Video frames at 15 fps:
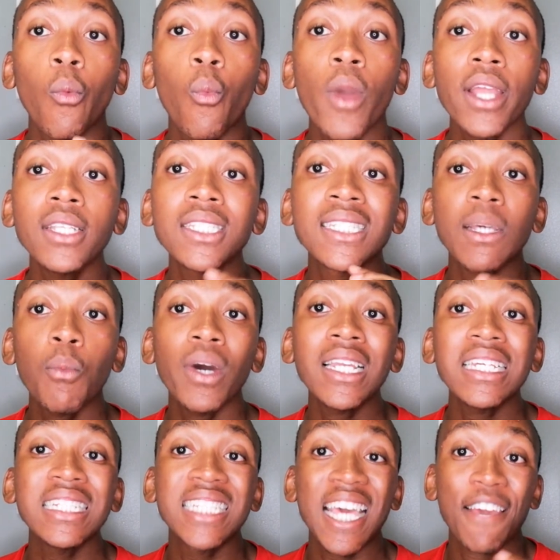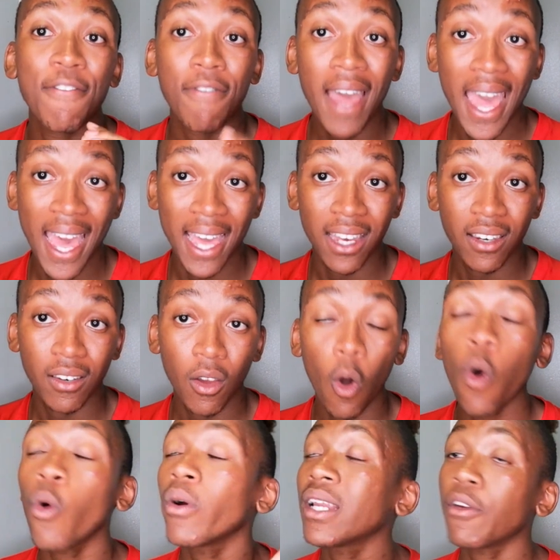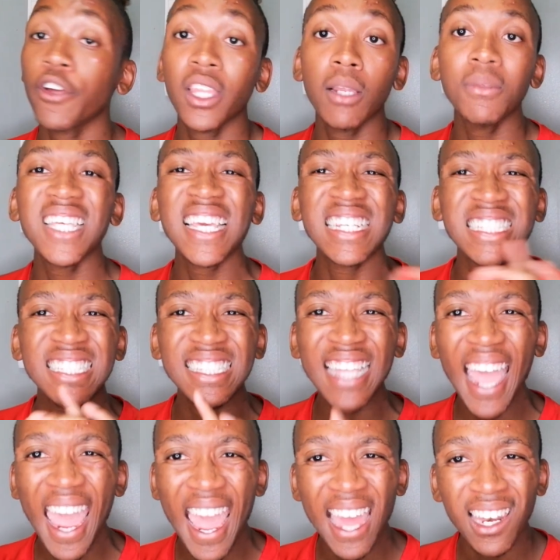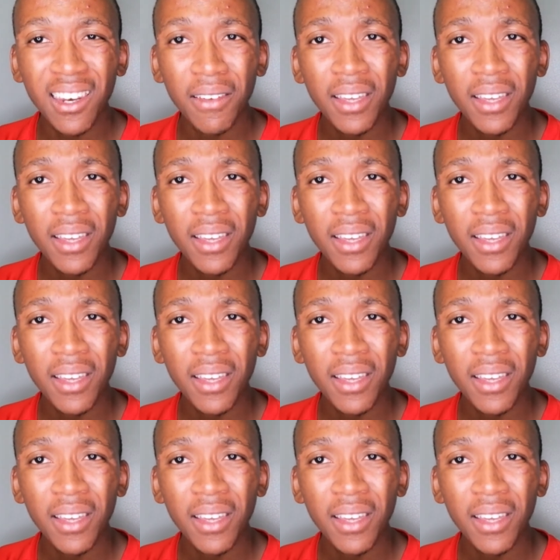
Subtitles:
when someone is a fan, or rather let me say a stan,